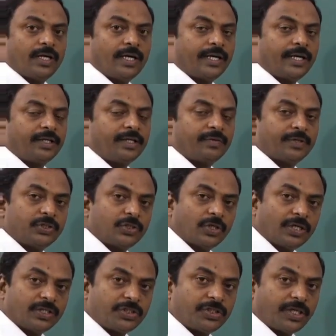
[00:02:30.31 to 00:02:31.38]
and your
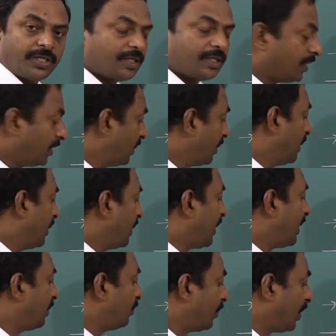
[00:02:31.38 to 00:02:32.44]
joystick and